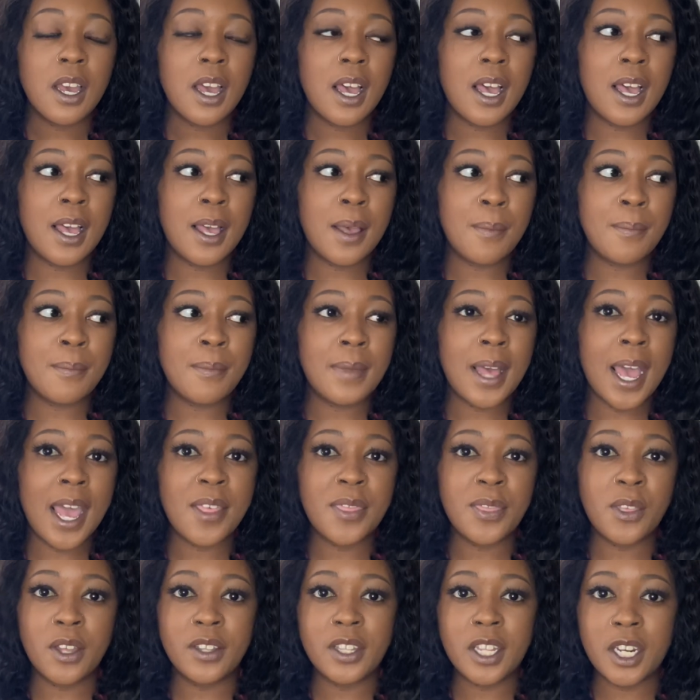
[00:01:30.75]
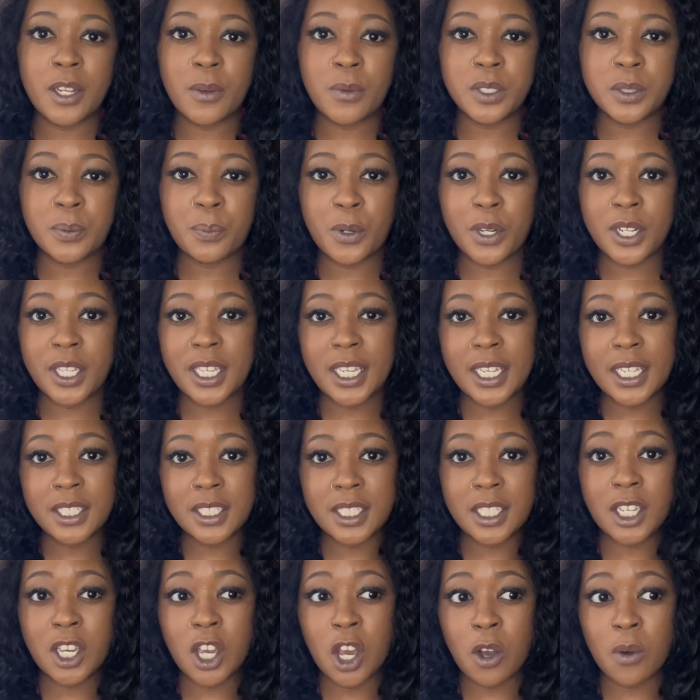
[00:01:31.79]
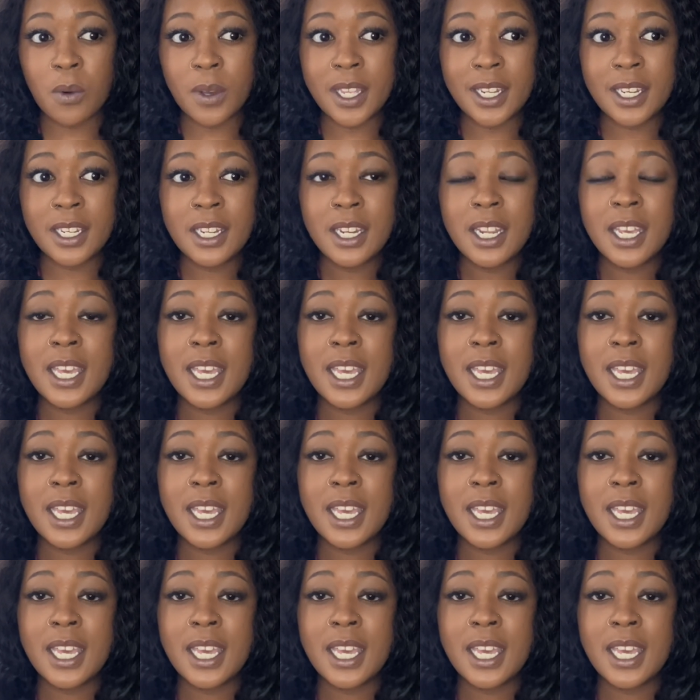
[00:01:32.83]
I thought that he was pretty easygoing.